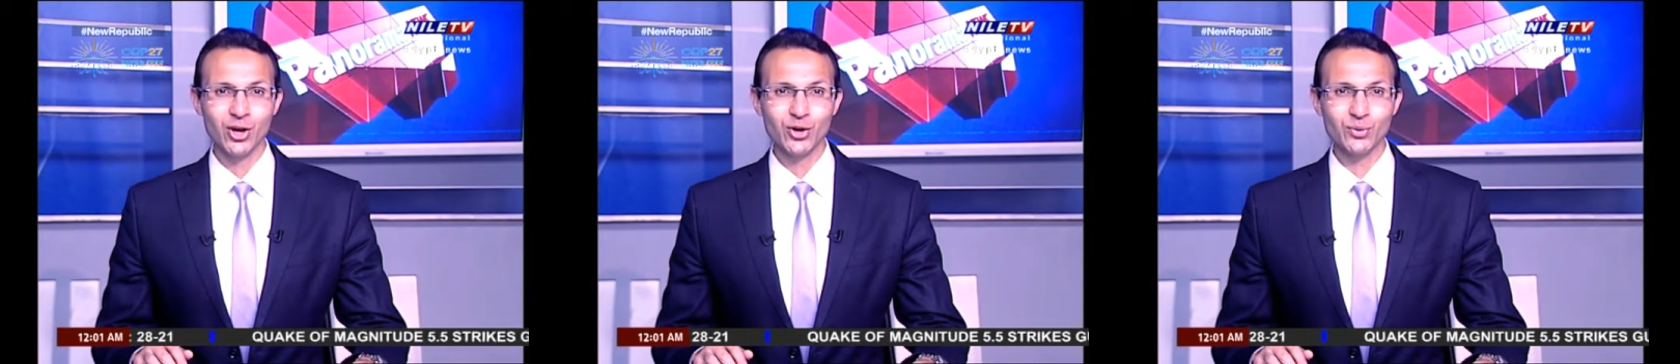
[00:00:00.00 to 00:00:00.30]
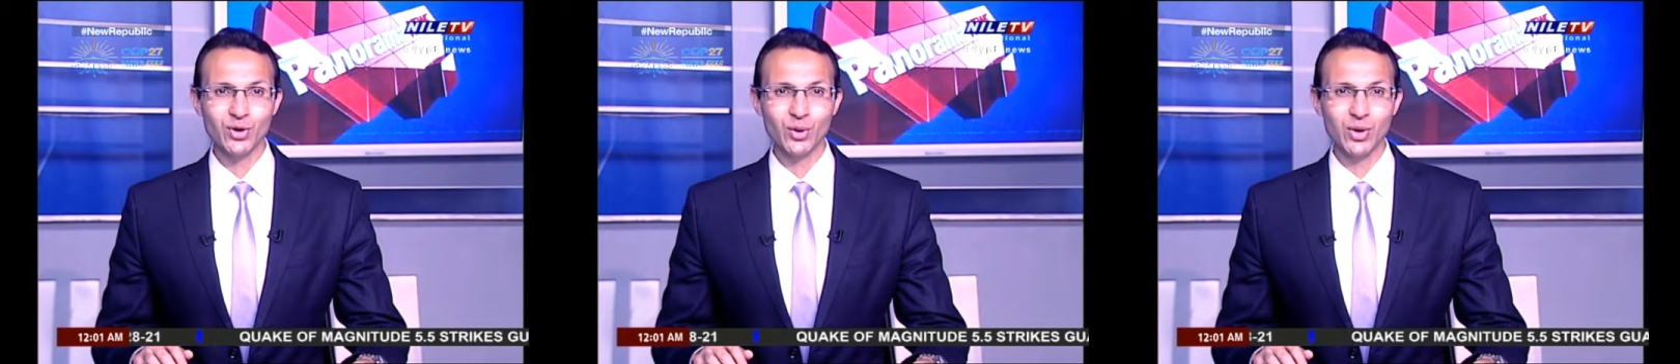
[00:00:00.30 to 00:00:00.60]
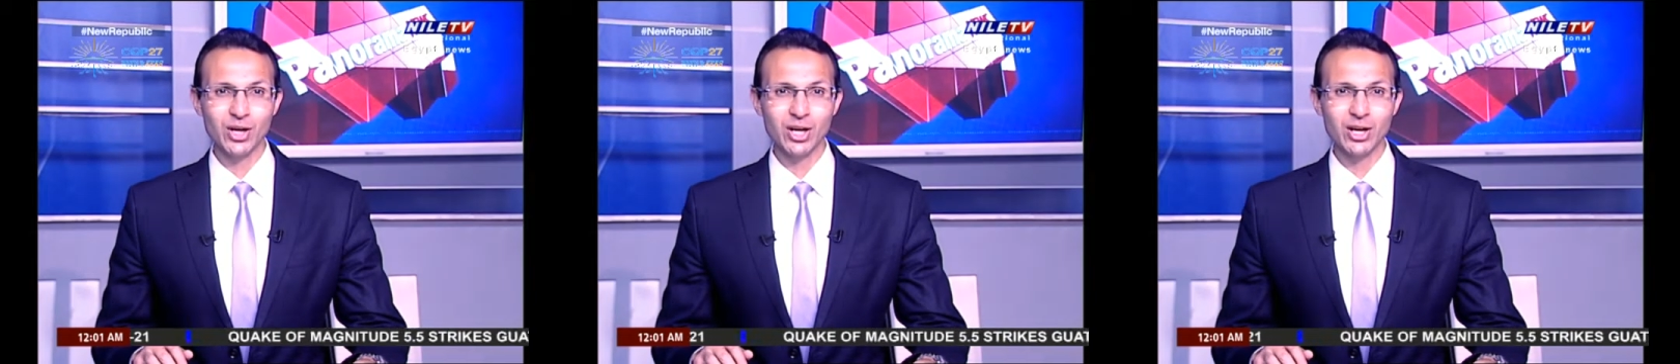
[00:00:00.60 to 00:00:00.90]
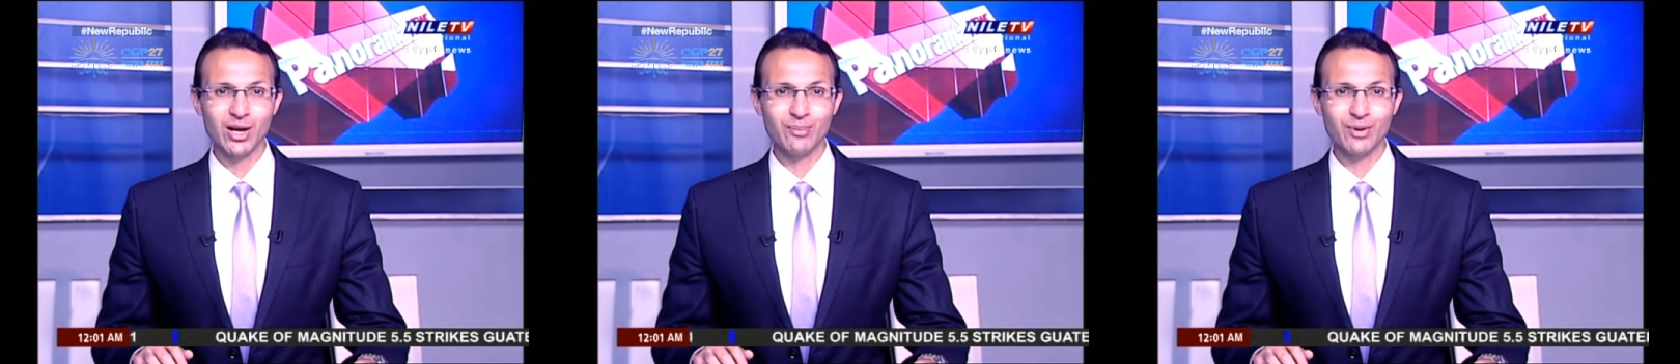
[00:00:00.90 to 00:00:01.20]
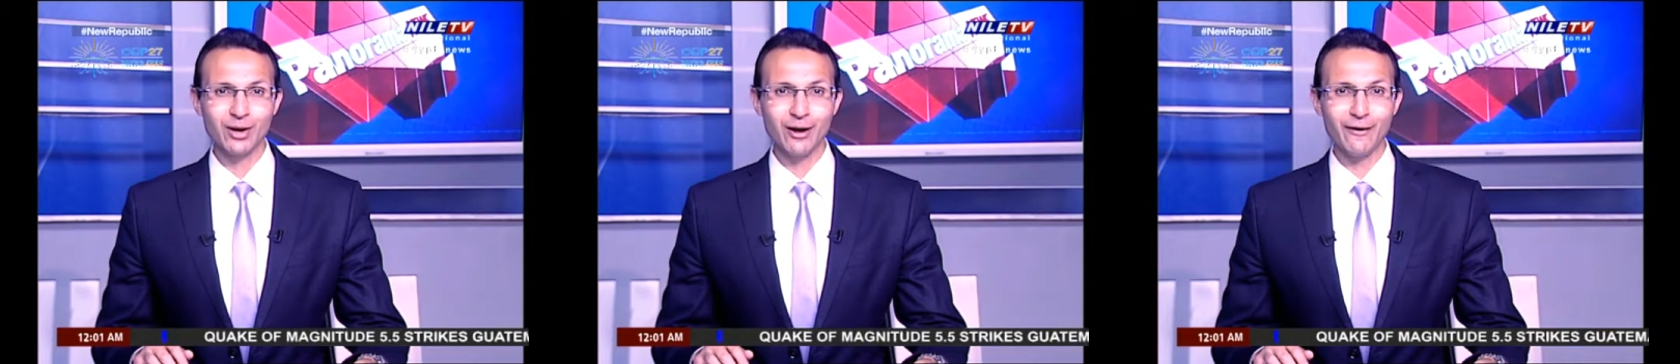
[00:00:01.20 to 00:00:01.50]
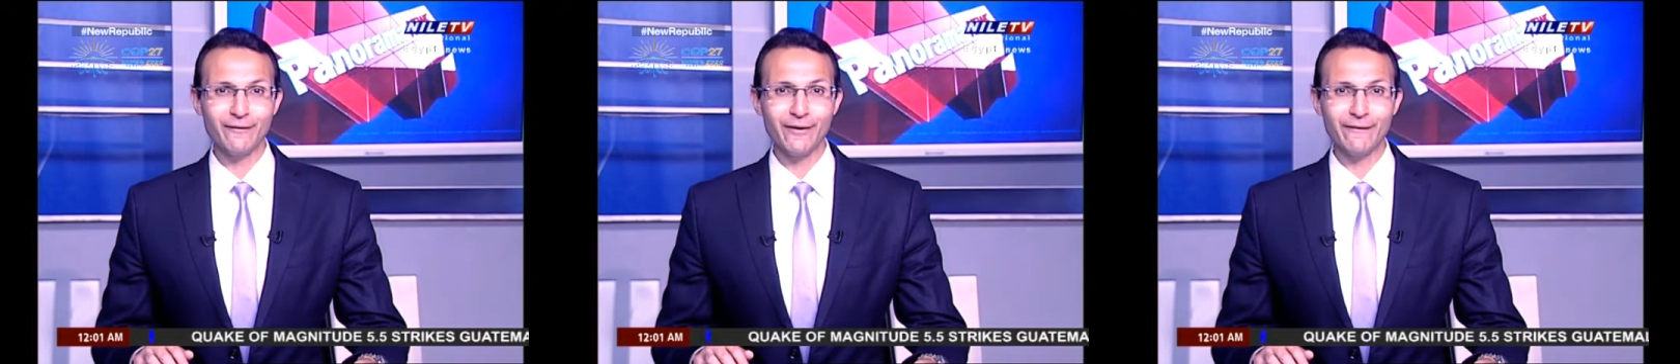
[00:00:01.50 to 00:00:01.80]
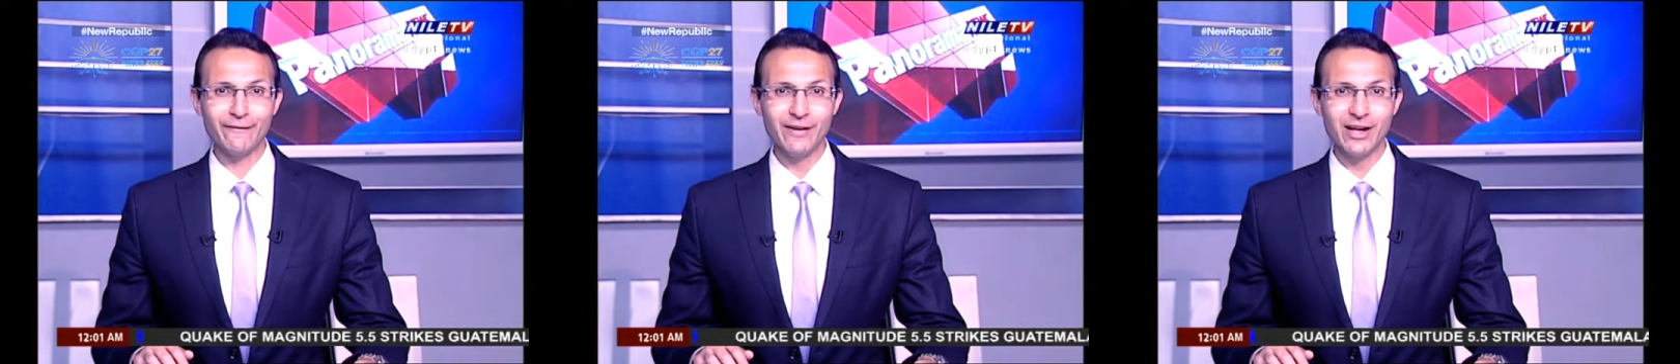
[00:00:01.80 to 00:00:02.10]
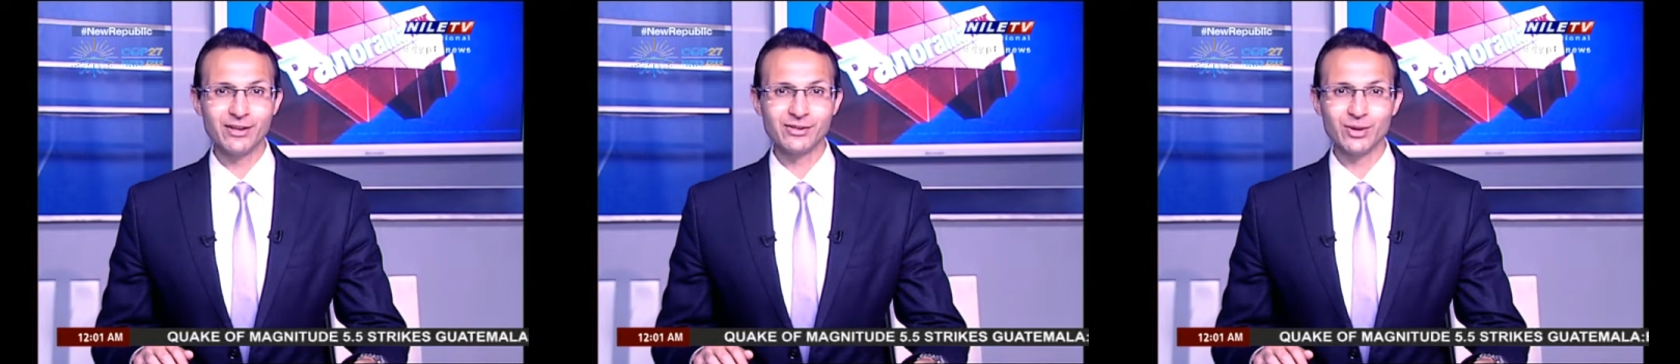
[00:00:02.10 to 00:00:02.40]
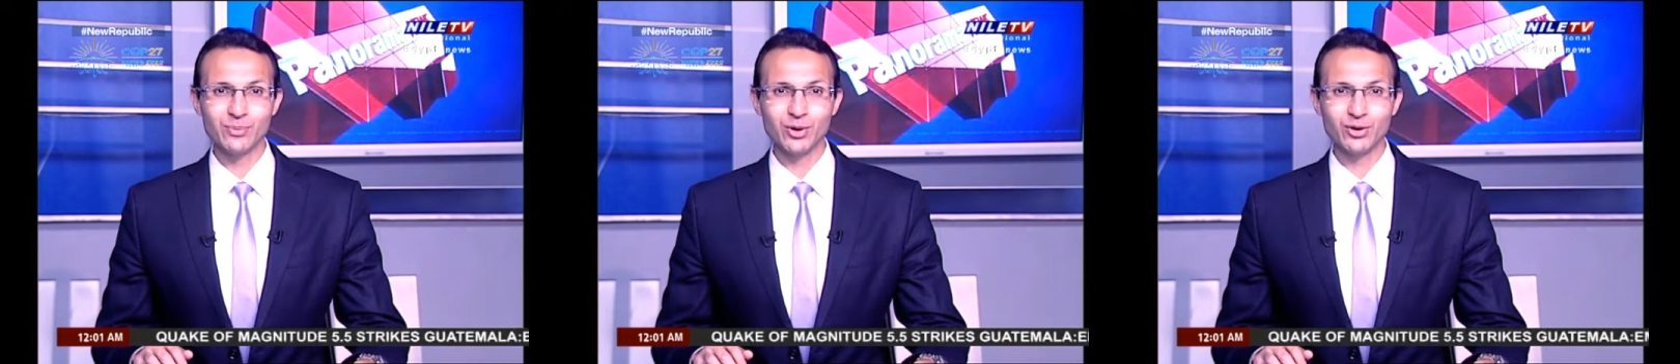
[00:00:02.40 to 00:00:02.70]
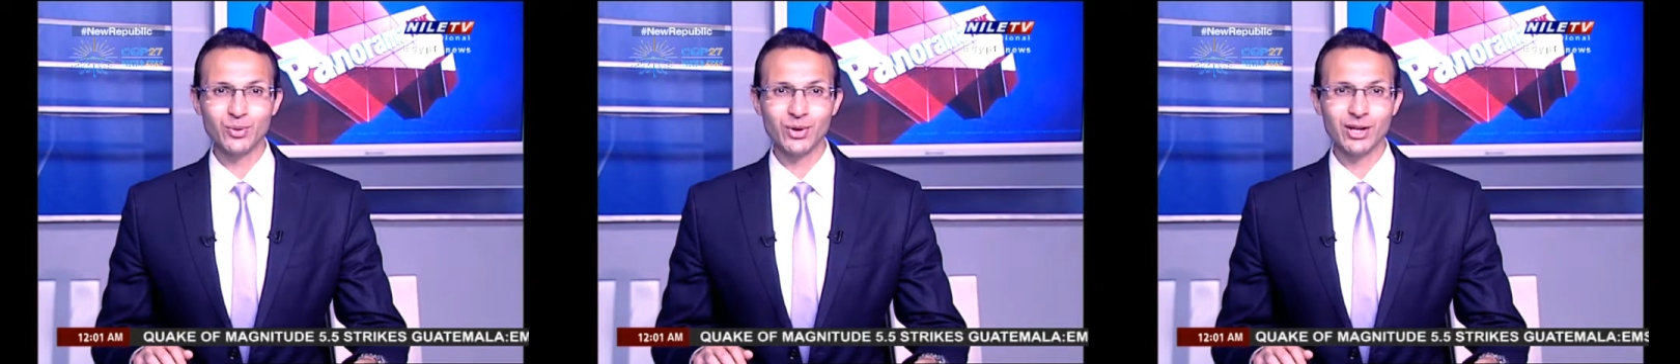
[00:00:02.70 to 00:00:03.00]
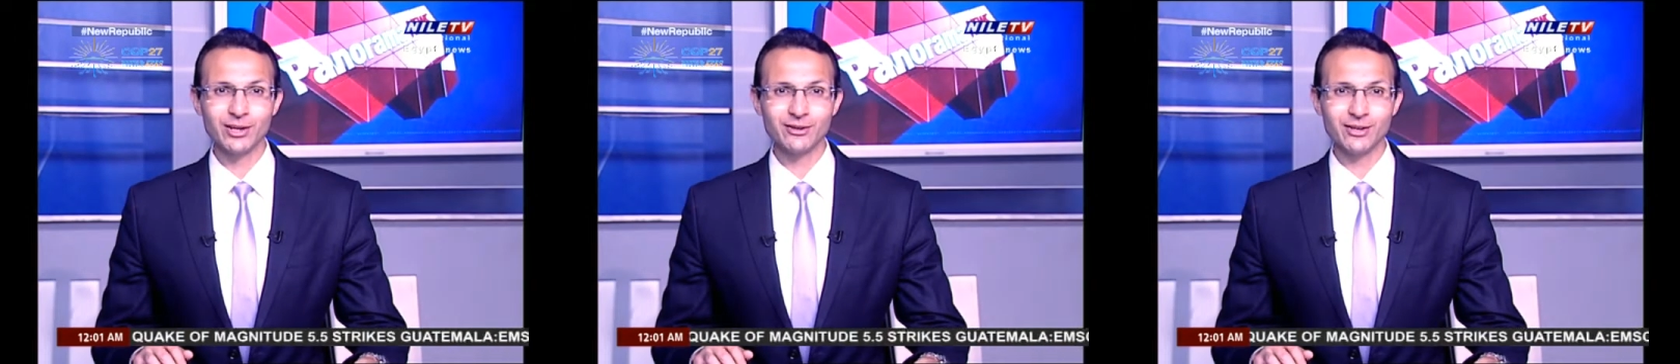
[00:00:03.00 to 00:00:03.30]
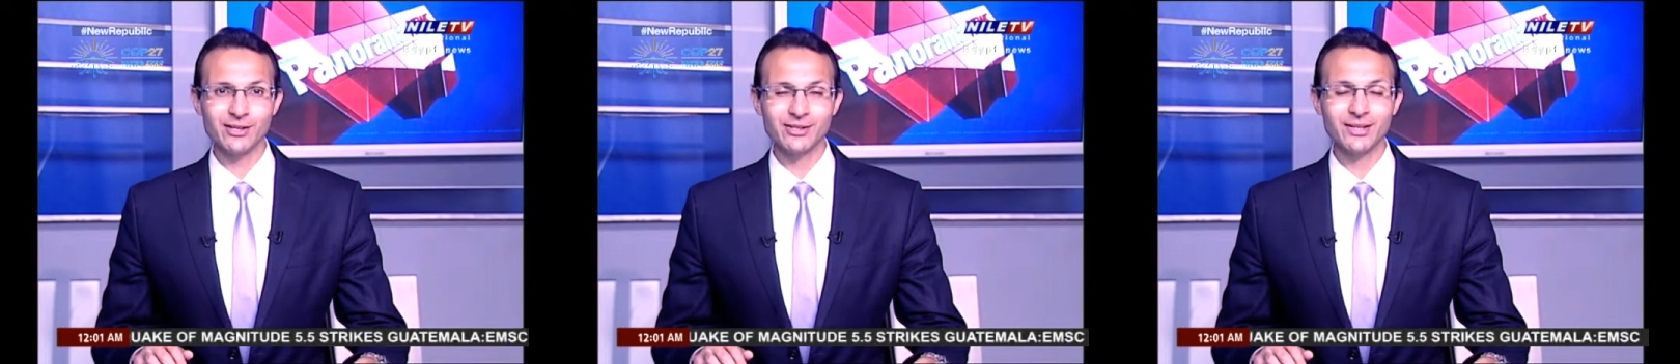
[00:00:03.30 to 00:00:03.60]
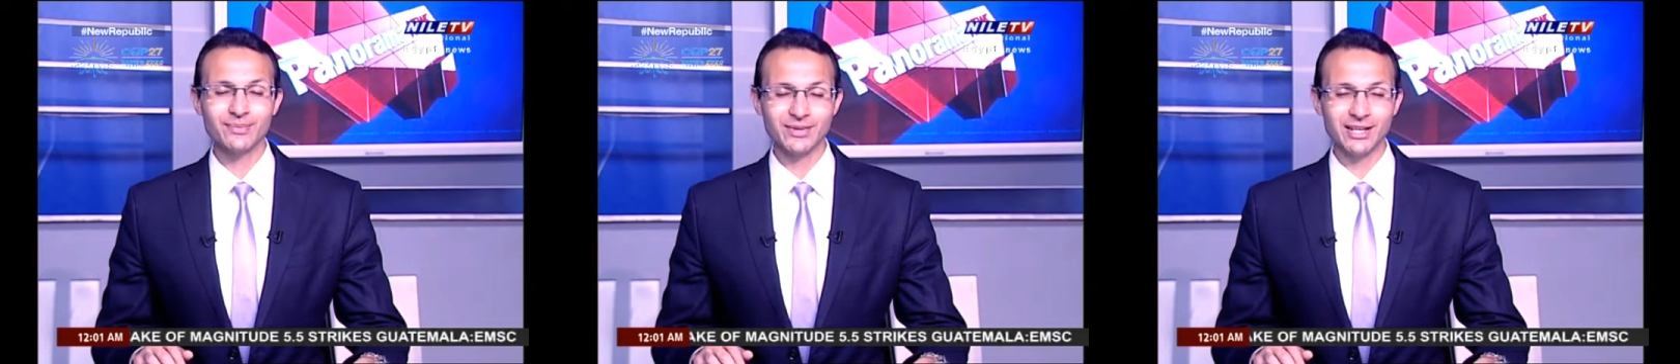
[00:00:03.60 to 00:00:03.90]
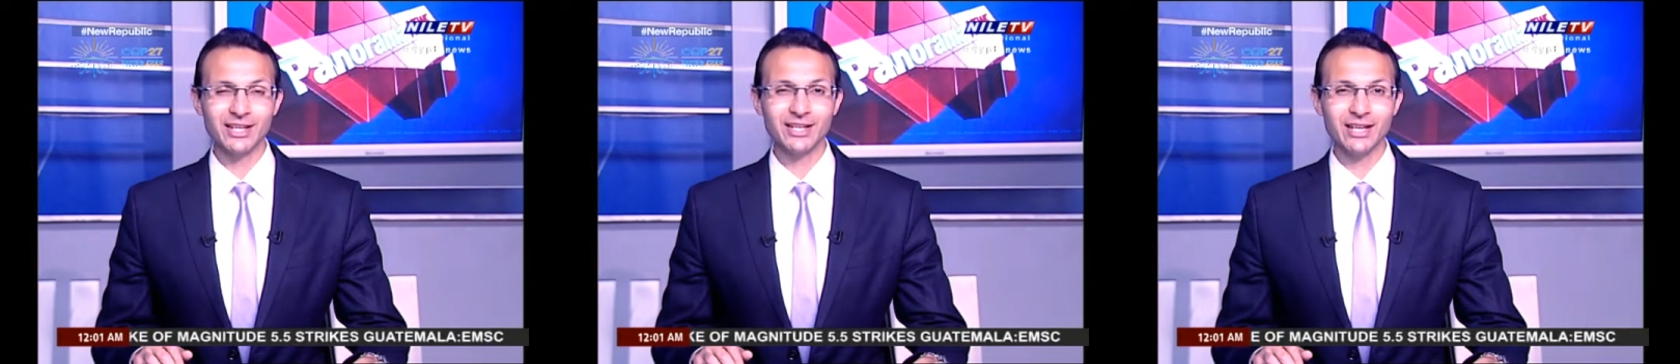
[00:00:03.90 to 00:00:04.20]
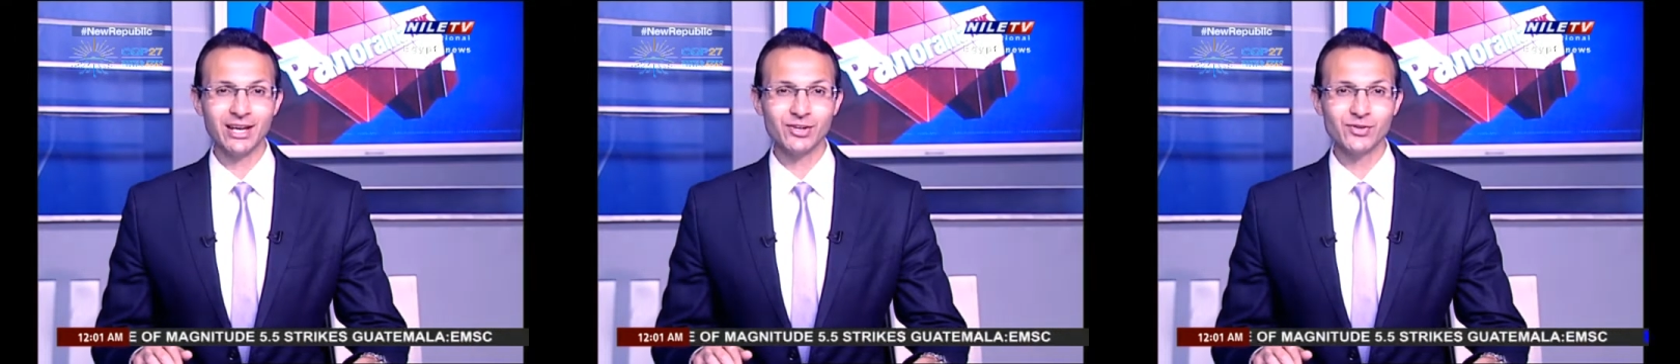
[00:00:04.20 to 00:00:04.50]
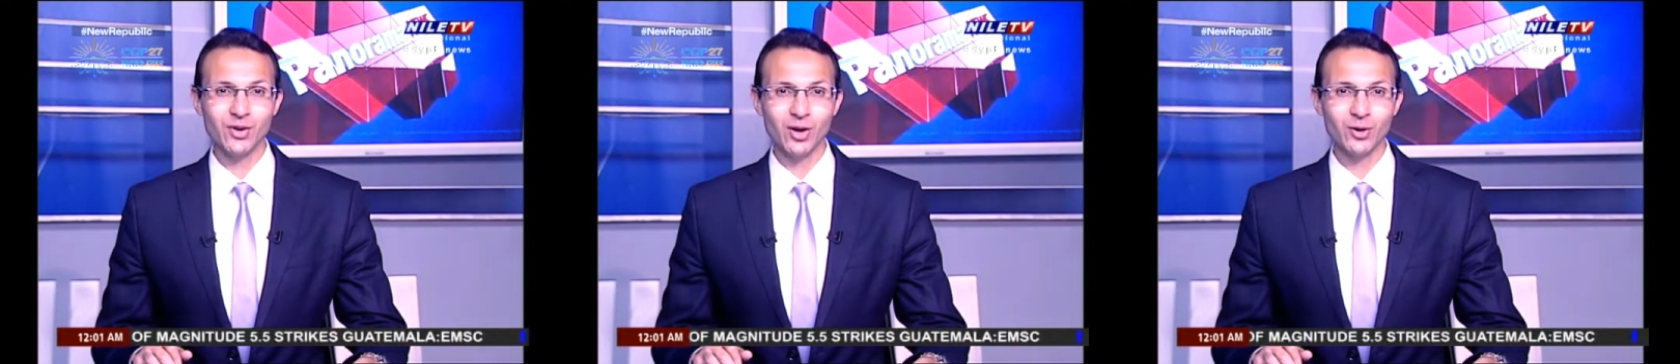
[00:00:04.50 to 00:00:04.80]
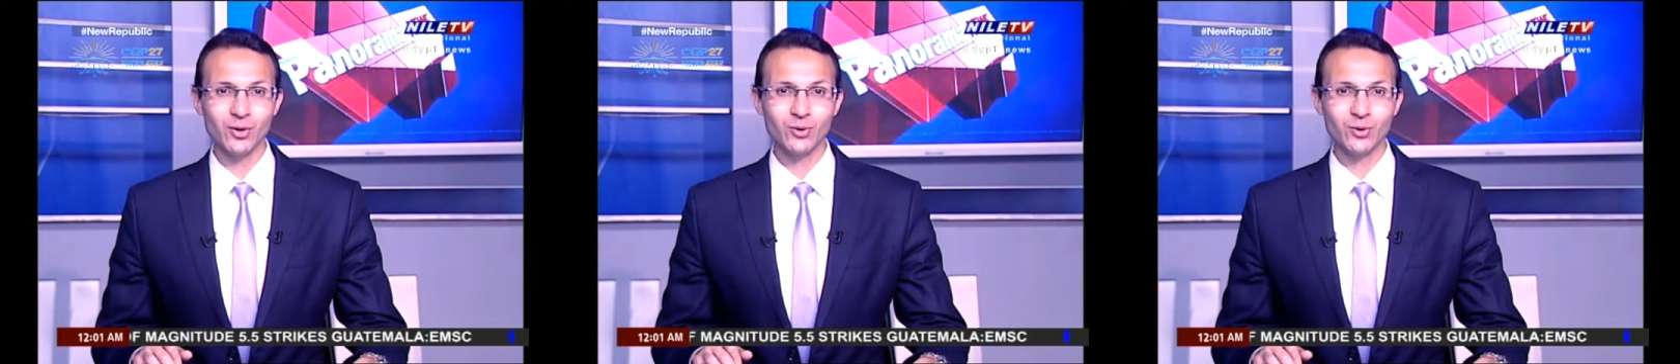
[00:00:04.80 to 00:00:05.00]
reviewing a number of uh, files of mutual interest. The details follow.